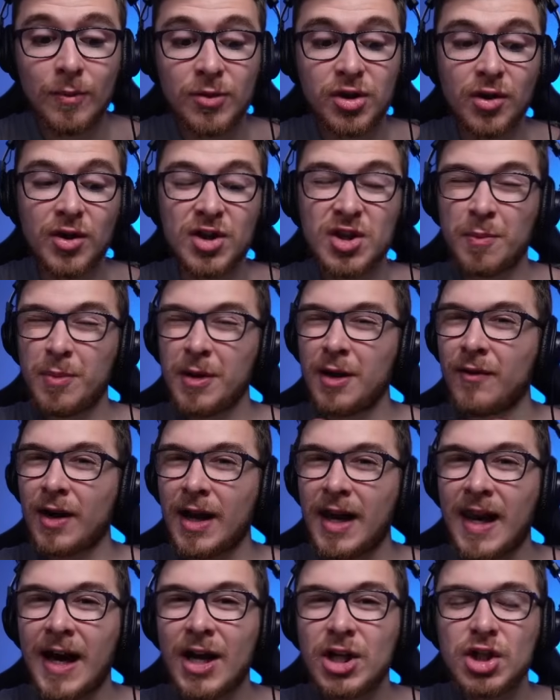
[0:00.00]
So there's a bit of a
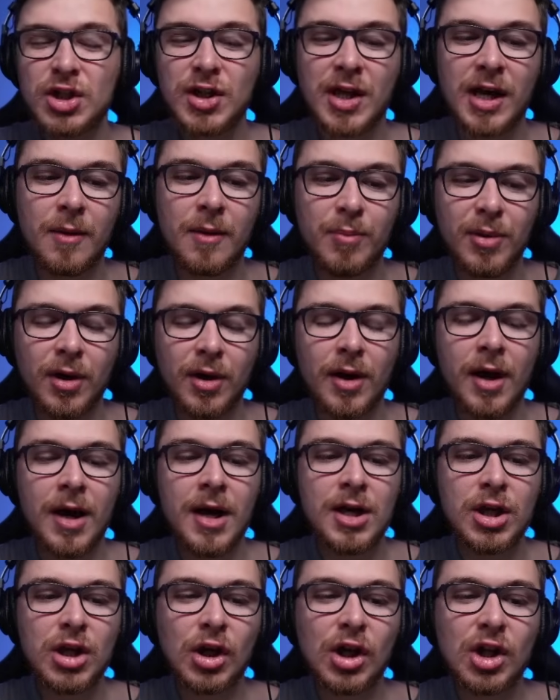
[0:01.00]
clash there, but
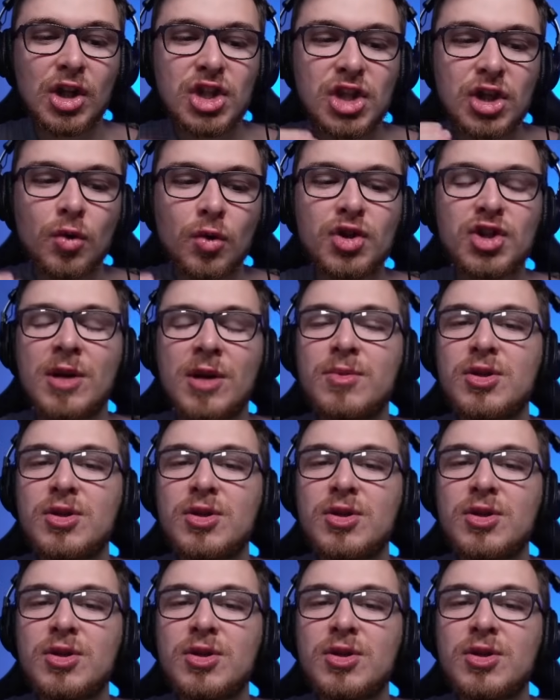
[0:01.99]
you could still see